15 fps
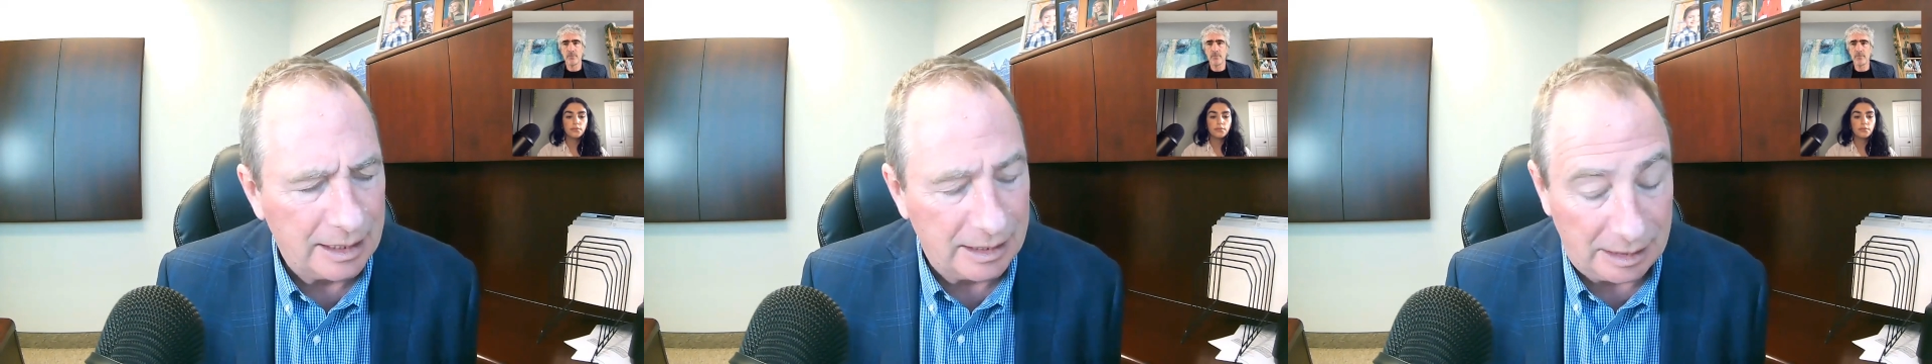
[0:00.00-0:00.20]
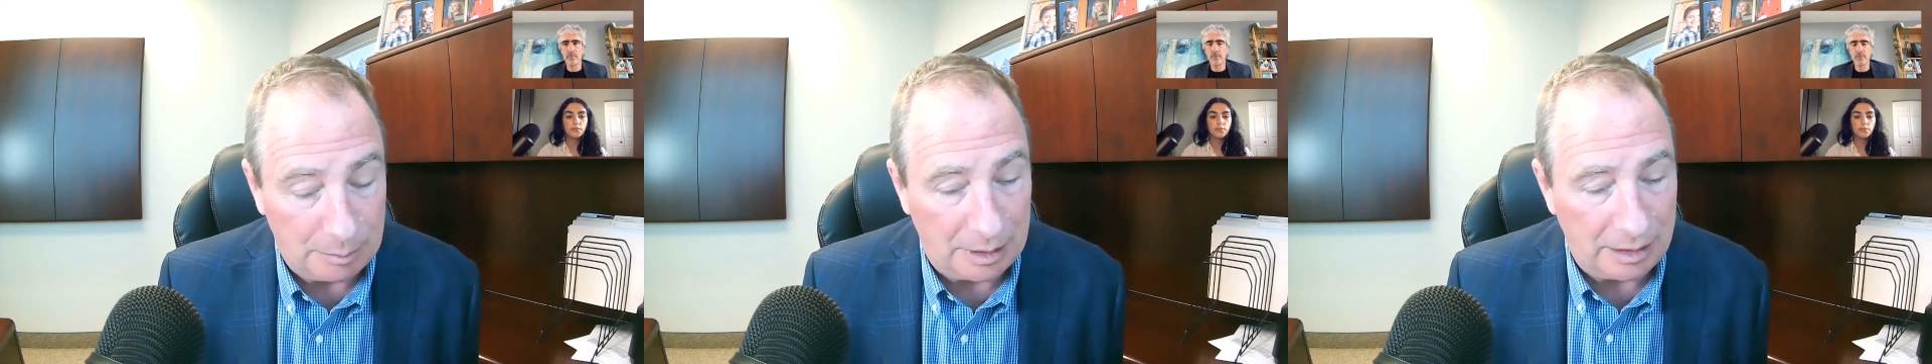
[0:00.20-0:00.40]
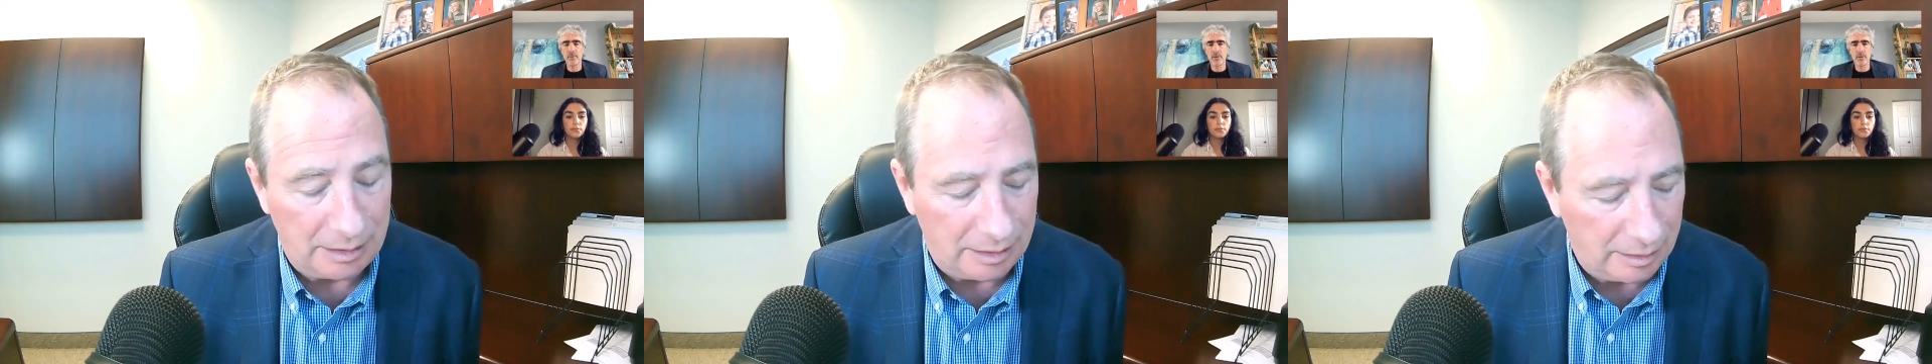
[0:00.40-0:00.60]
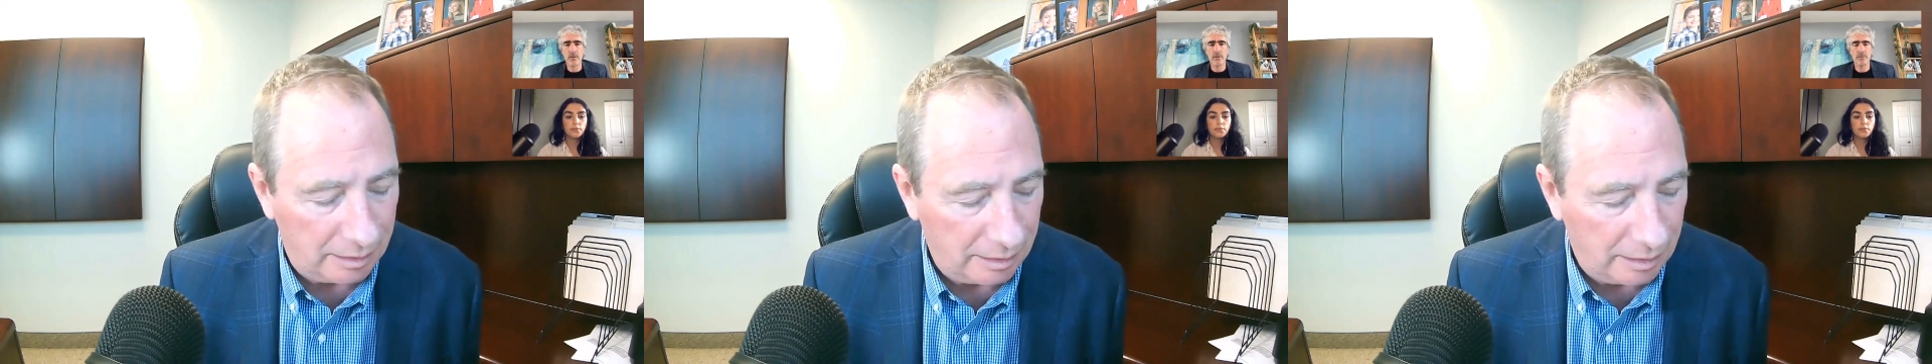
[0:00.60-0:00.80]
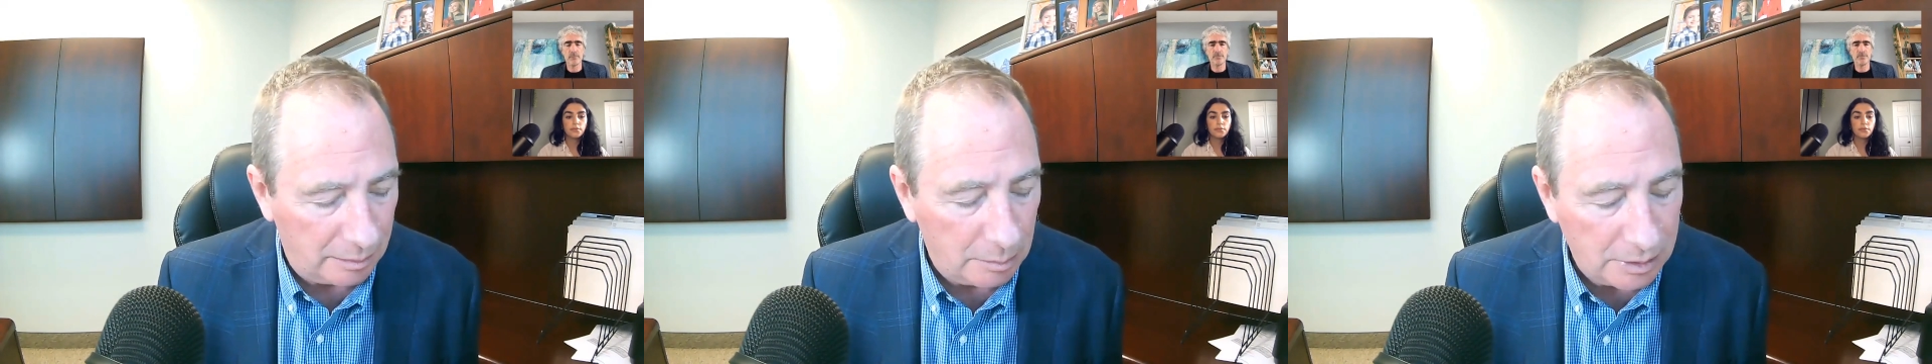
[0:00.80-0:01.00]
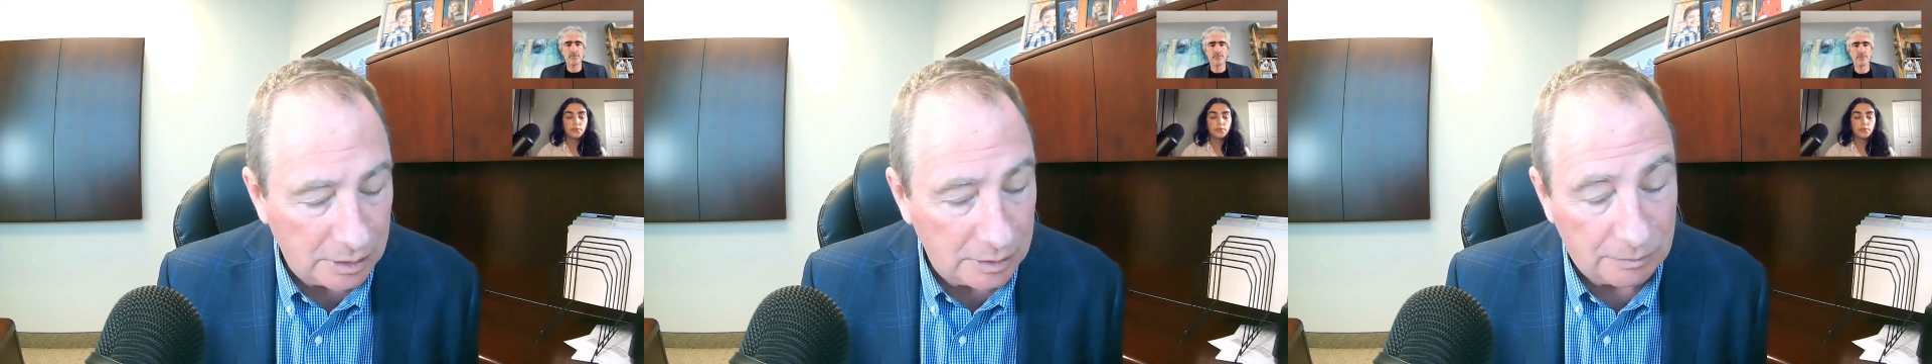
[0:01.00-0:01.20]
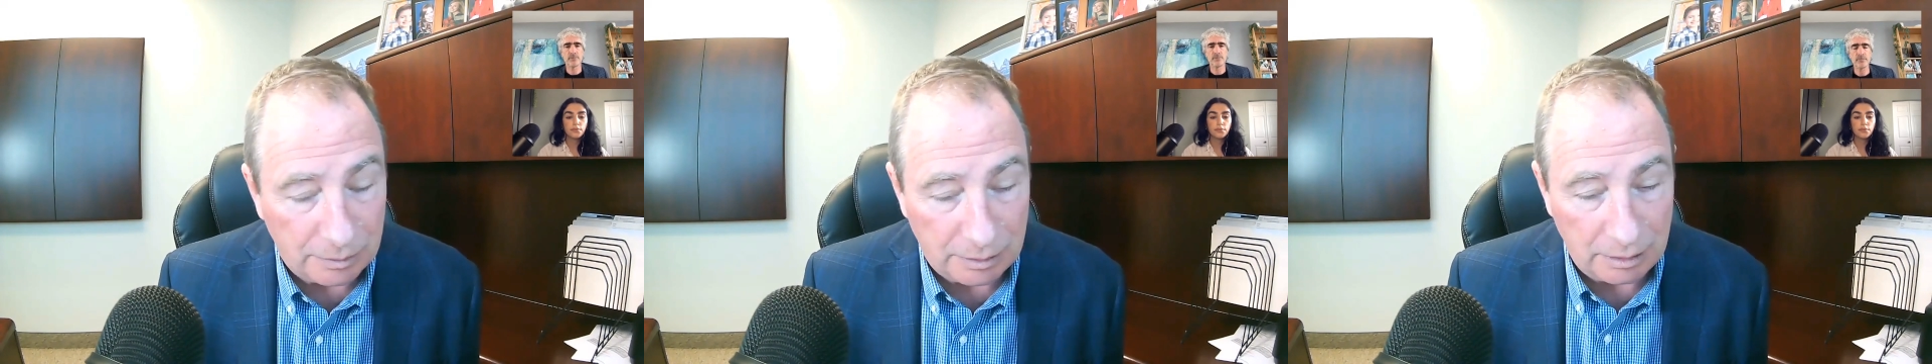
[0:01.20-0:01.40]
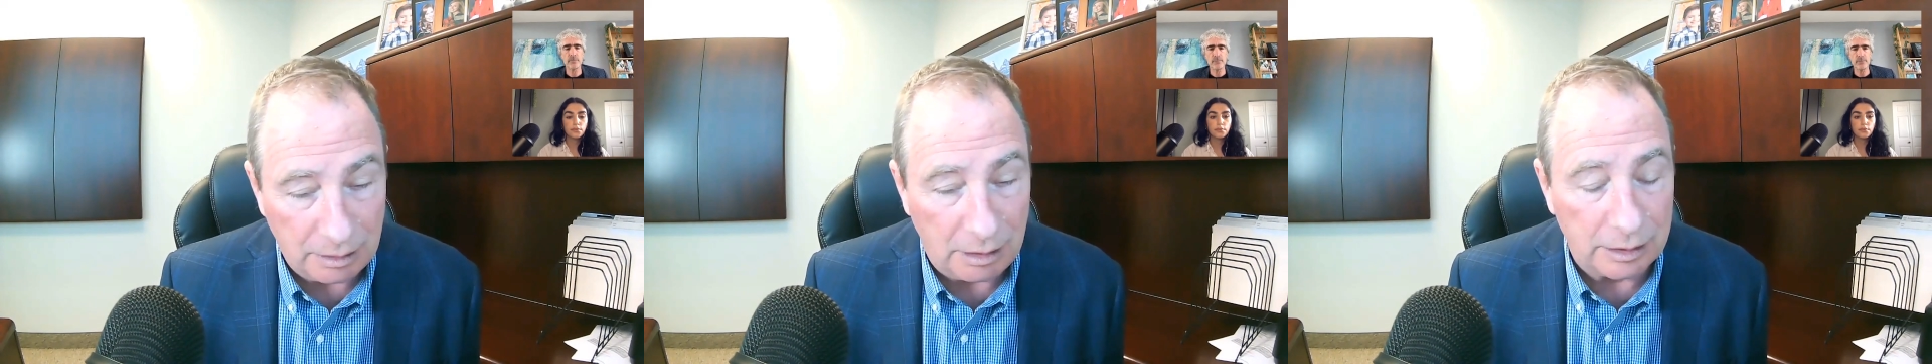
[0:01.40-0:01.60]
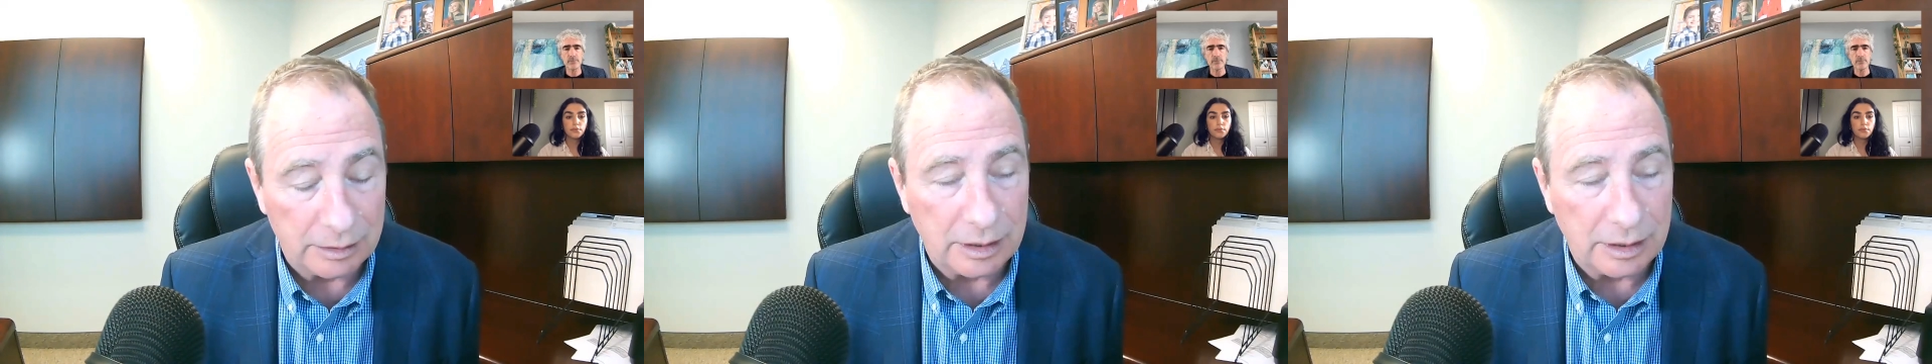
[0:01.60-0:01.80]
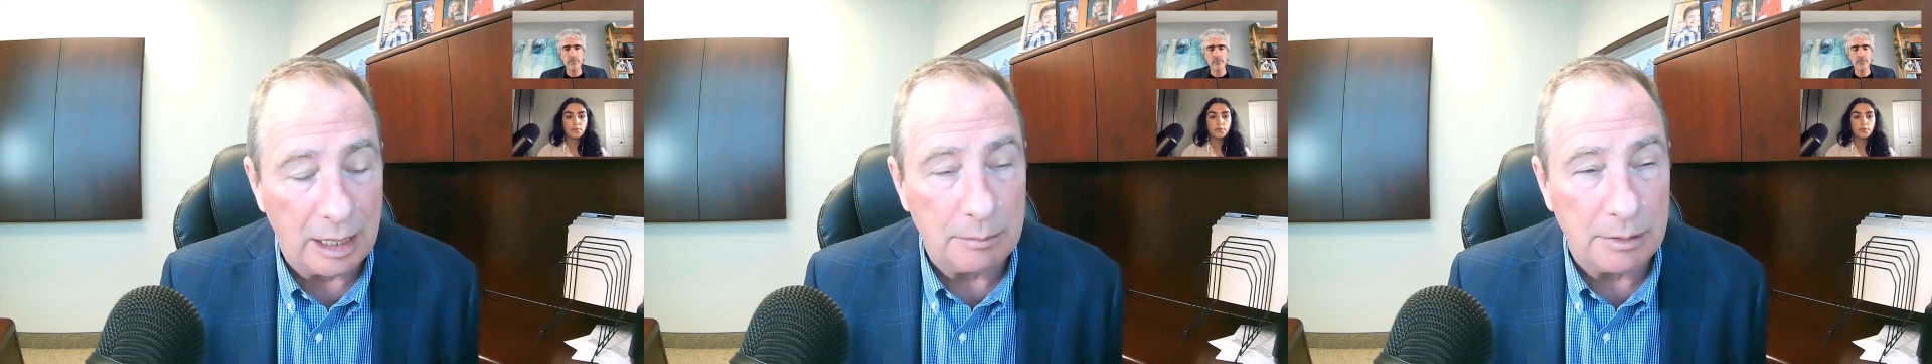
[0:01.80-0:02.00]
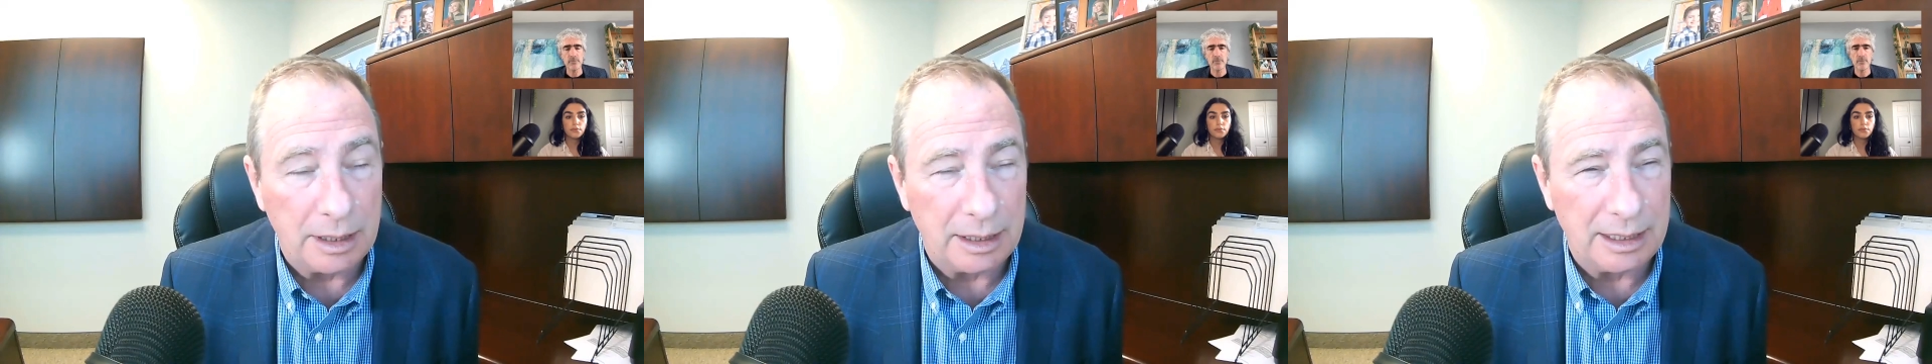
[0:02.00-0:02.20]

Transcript: because I've been in the business for a long time,